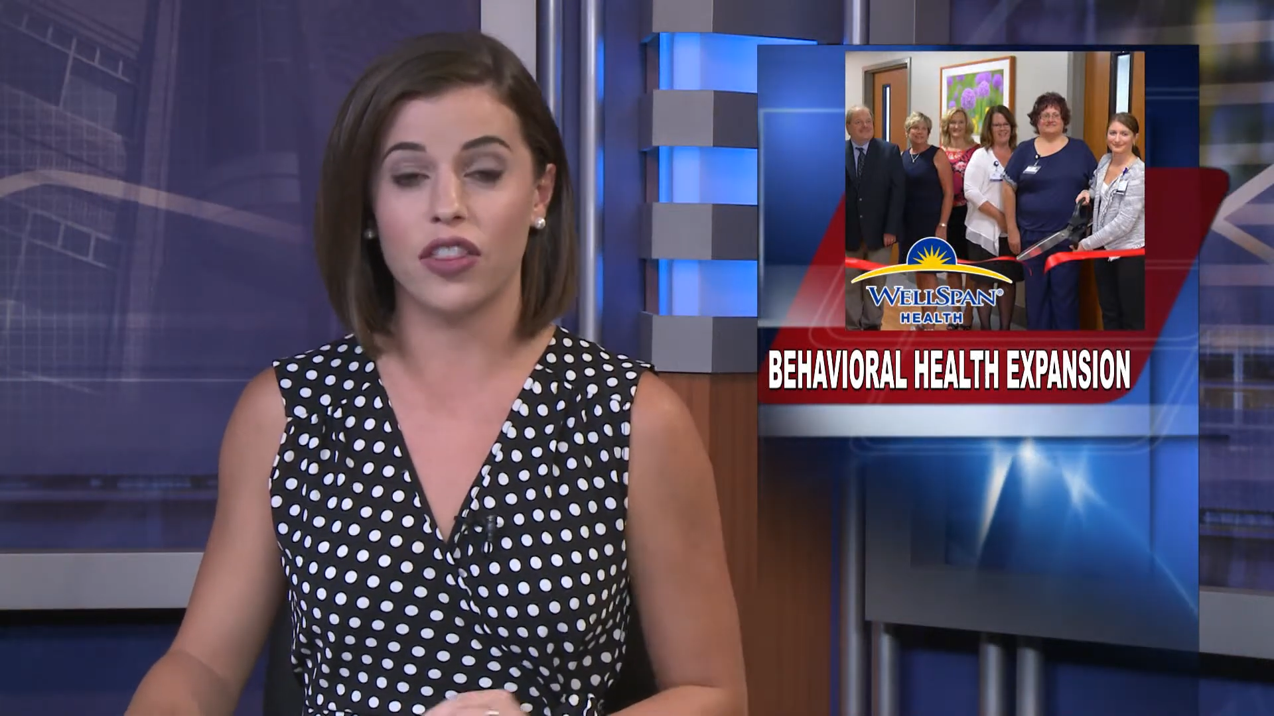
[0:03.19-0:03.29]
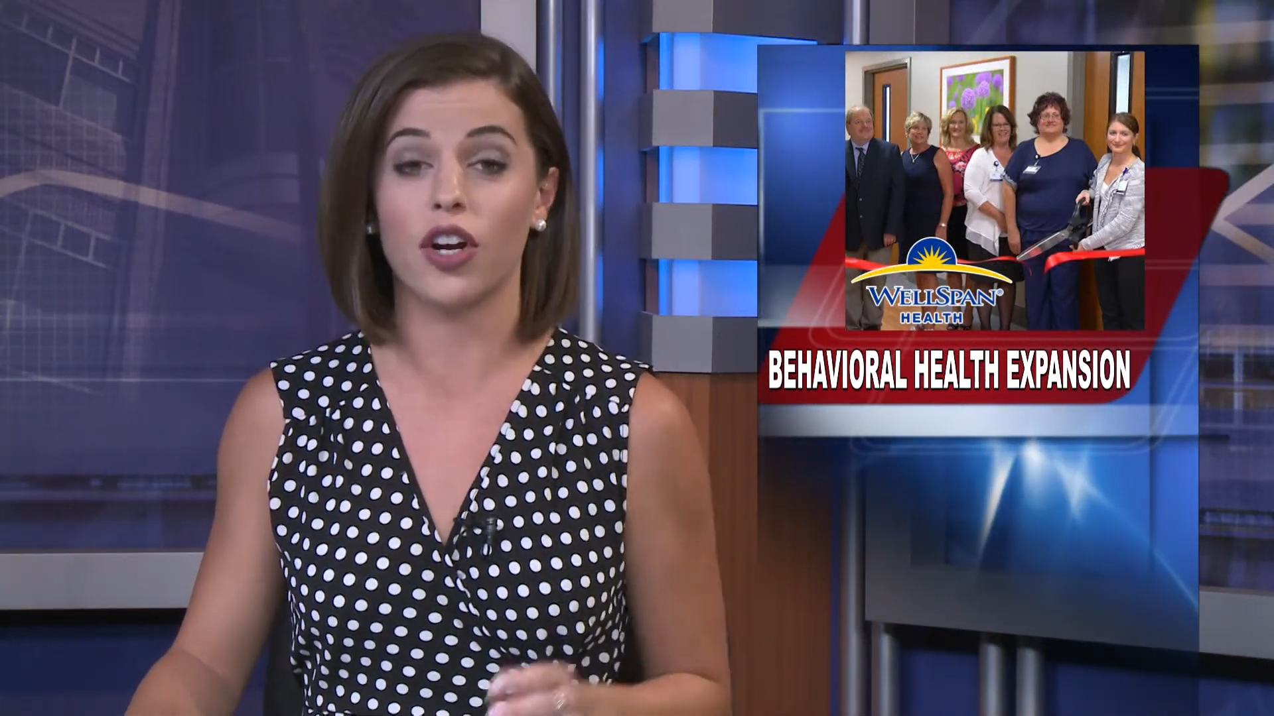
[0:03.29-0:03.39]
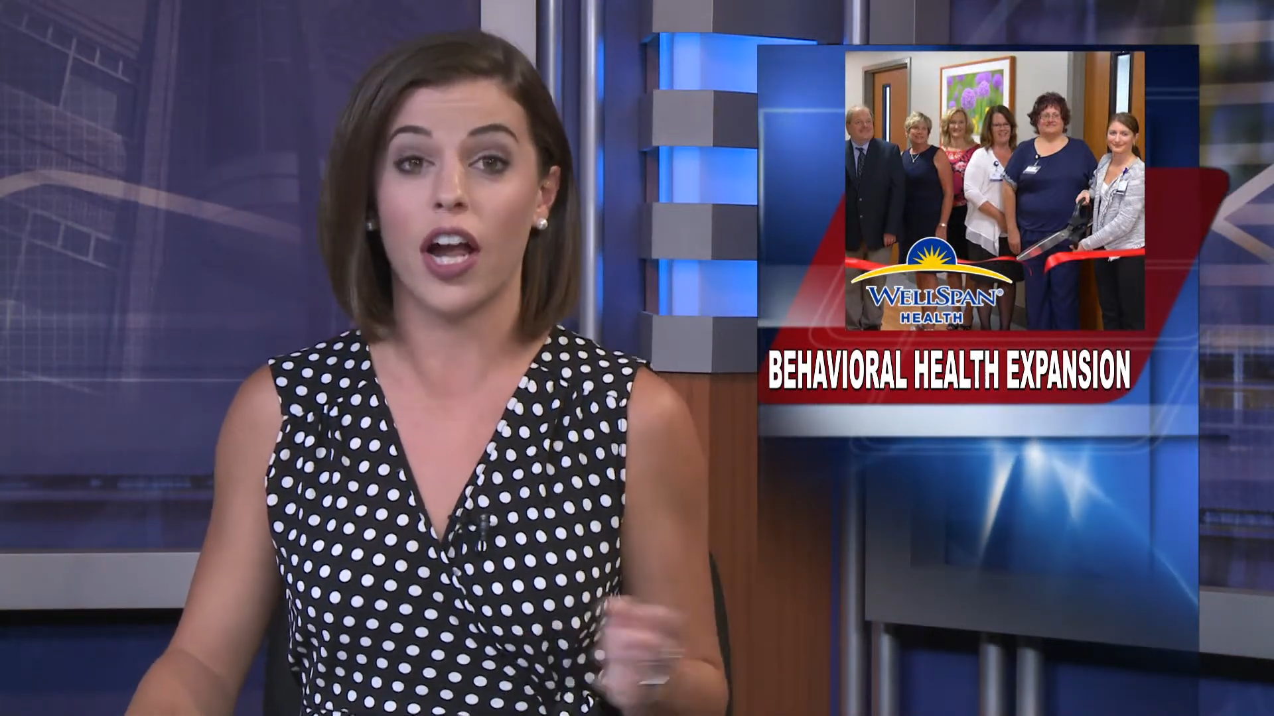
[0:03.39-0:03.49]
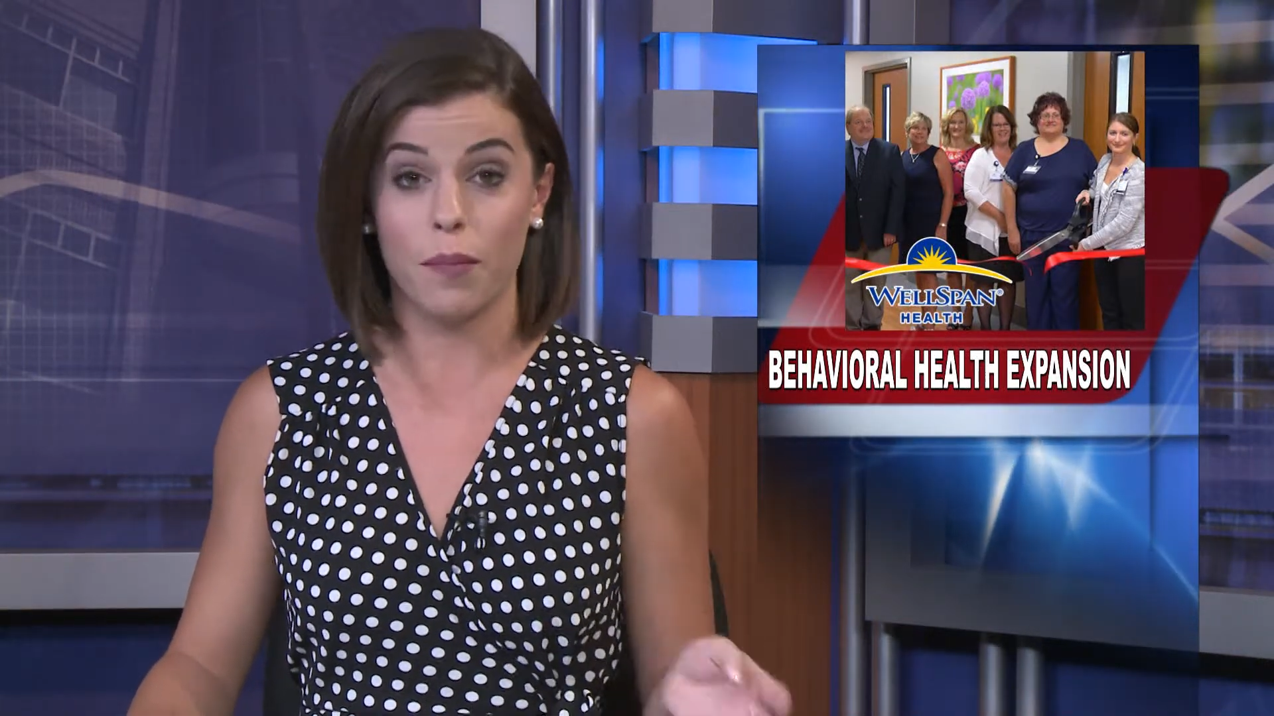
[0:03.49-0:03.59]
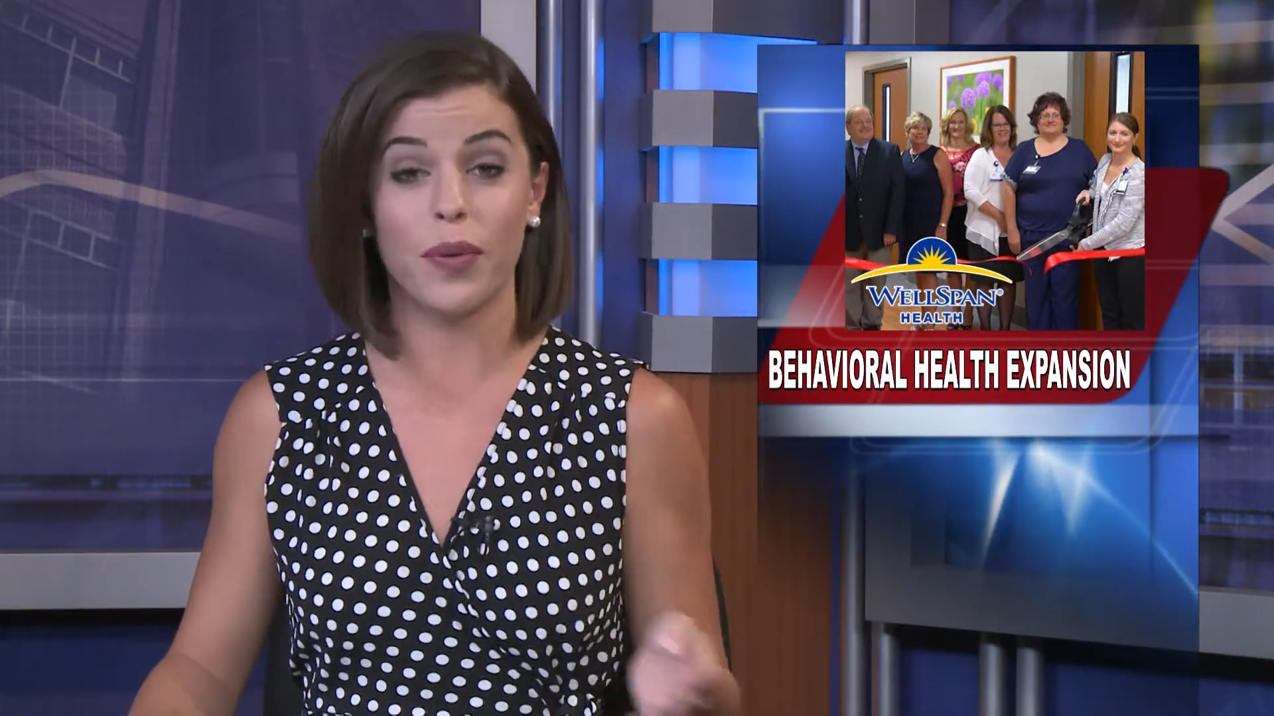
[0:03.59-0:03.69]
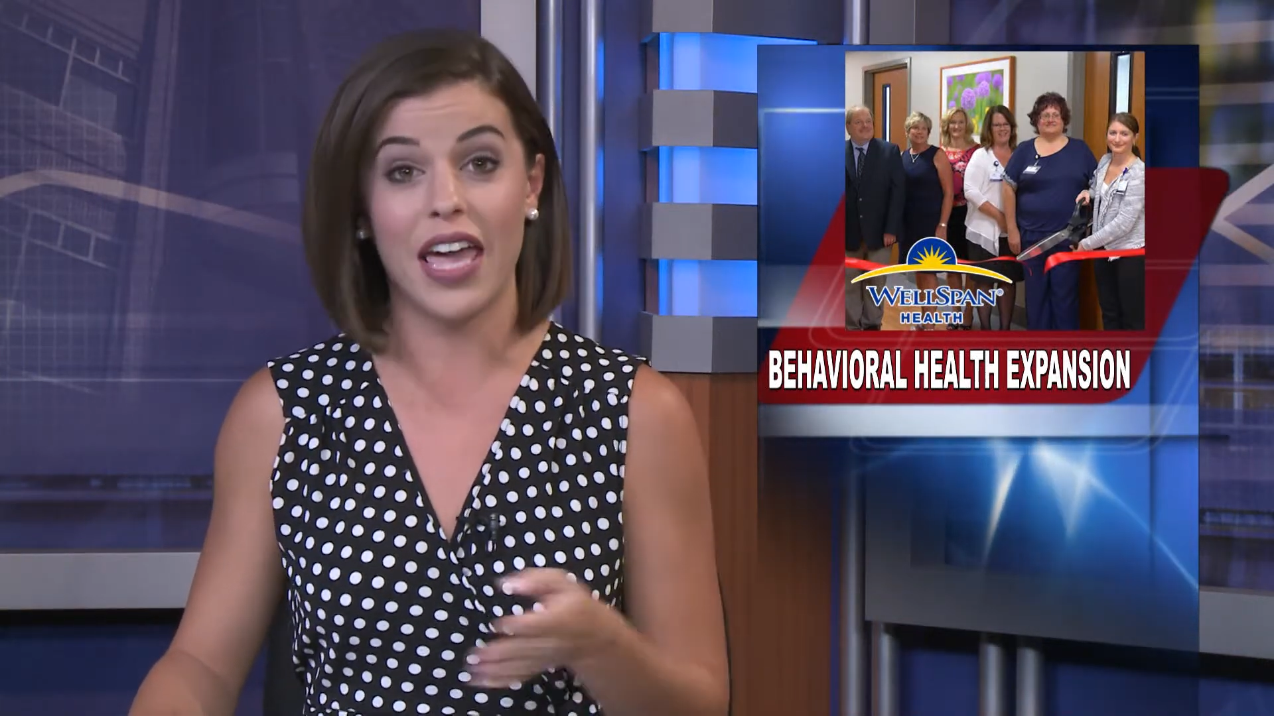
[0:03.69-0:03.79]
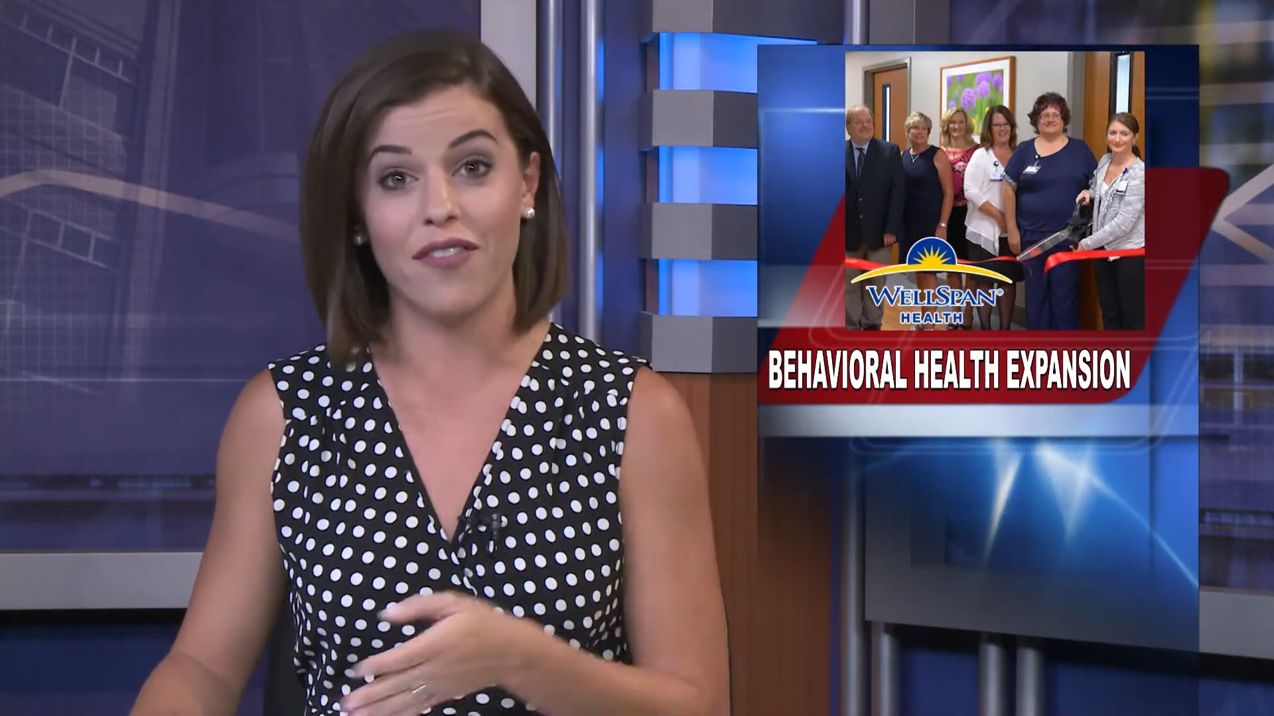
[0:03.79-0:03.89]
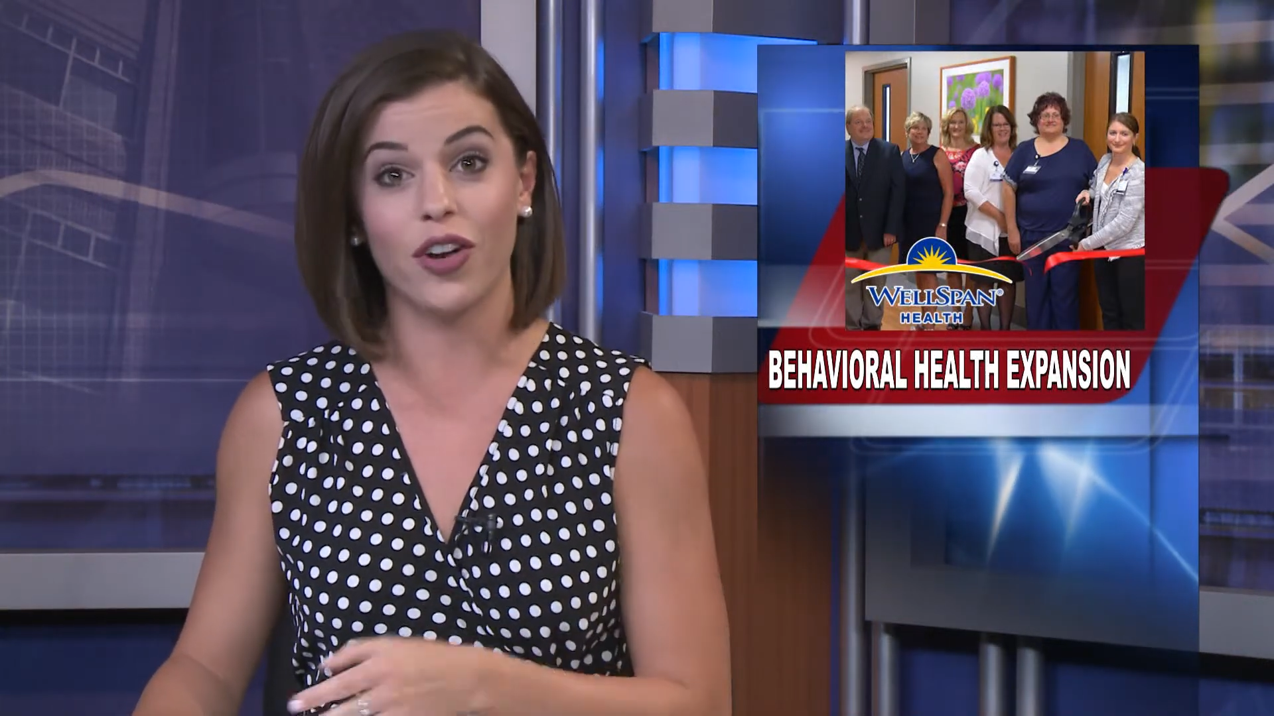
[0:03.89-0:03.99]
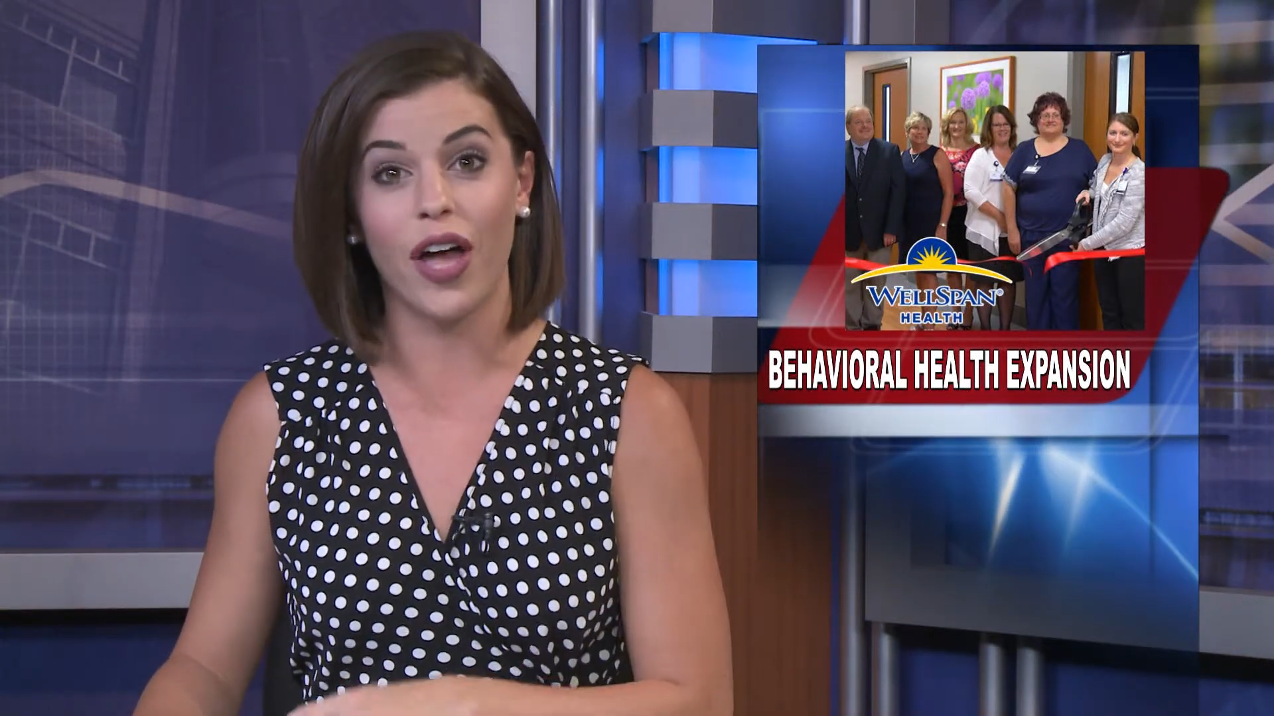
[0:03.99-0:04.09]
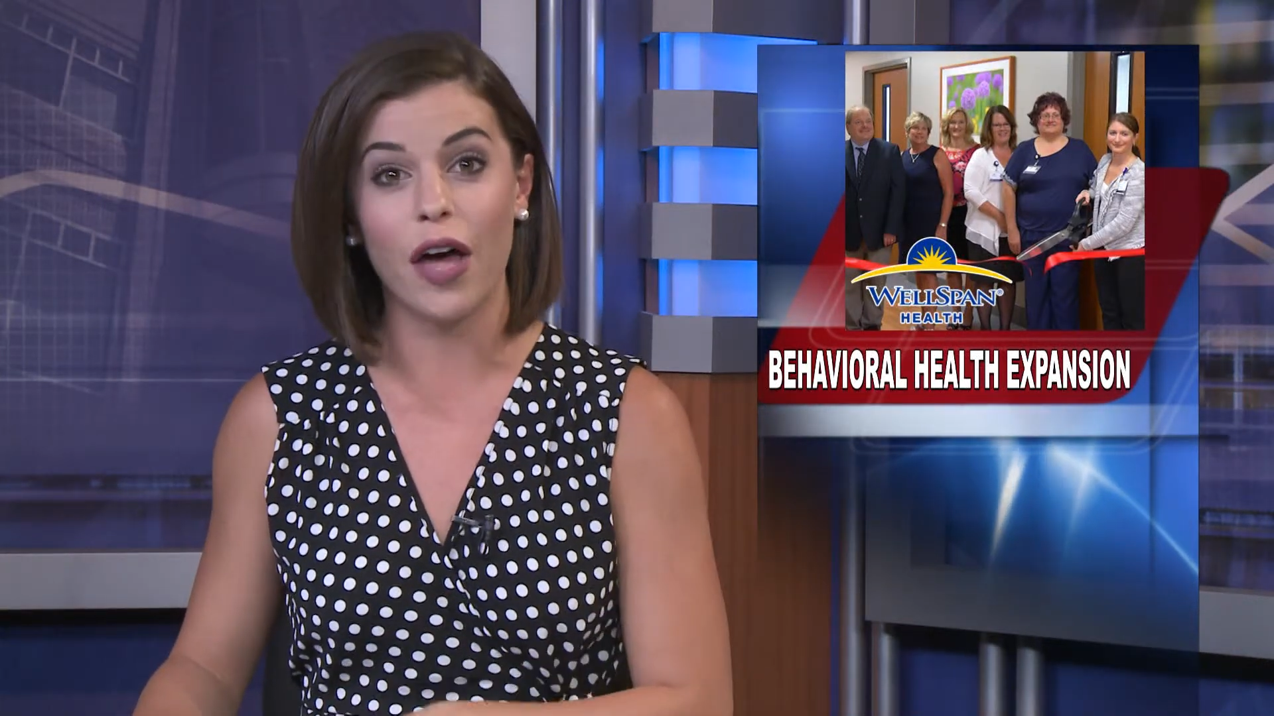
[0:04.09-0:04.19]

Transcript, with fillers: their behavioral